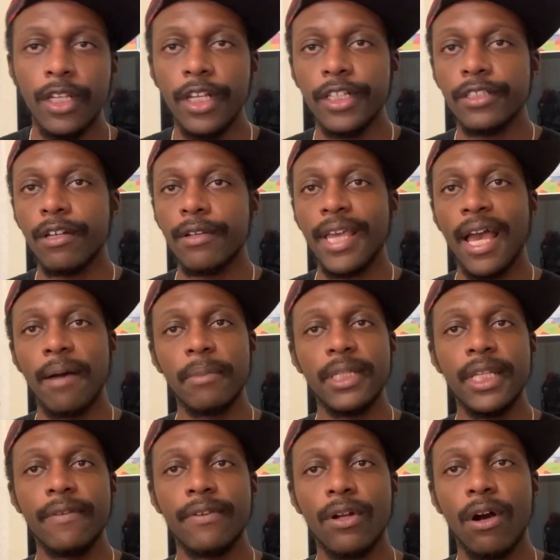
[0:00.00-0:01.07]
so yeah, I'm gonna
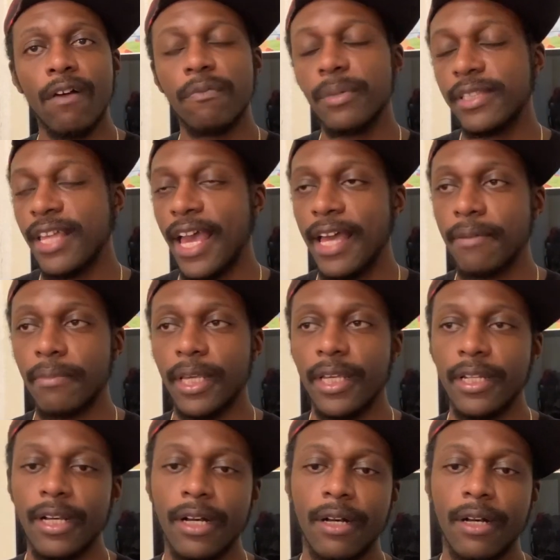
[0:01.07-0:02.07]
leave it off with that, man.